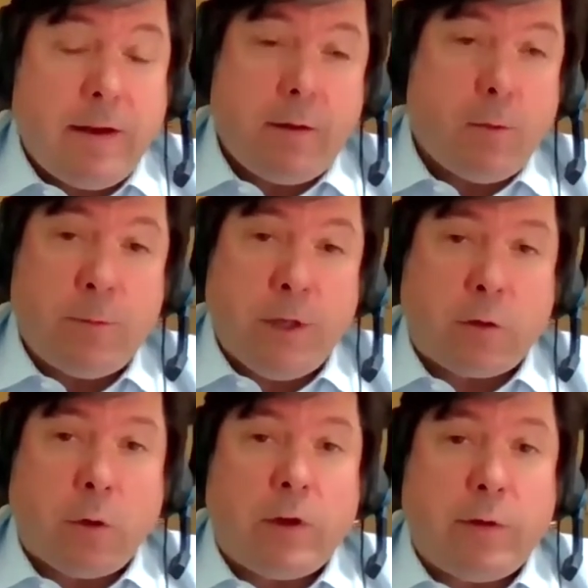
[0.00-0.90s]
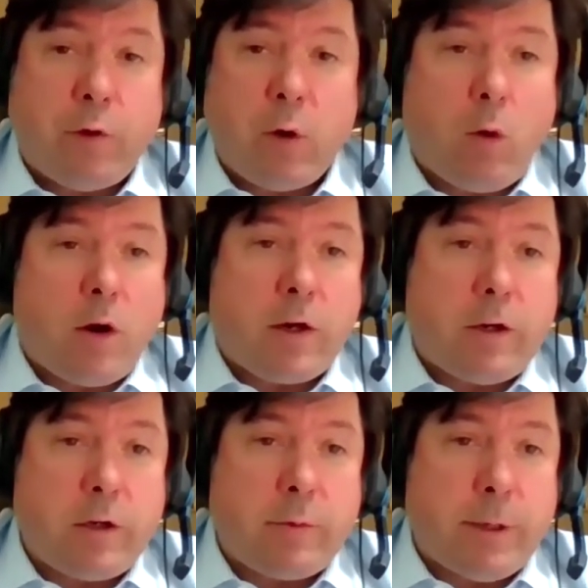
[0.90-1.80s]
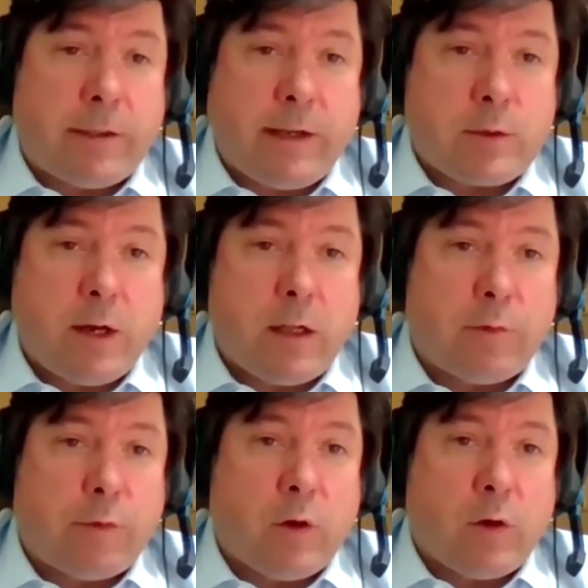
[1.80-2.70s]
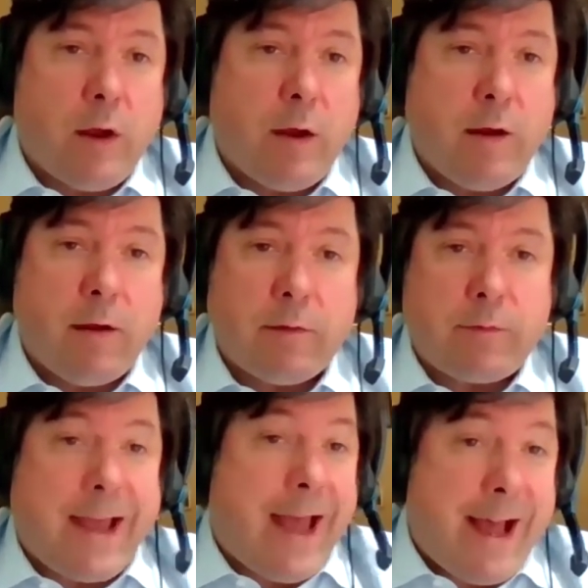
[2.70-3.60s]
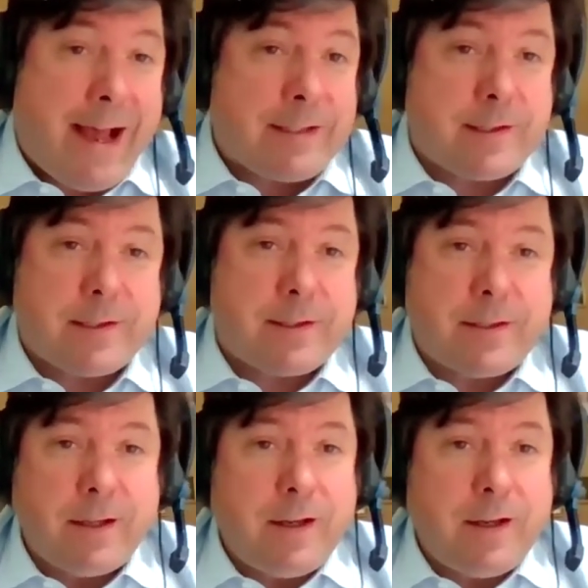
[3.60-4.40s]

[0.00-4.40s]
not only for water, but as well for gas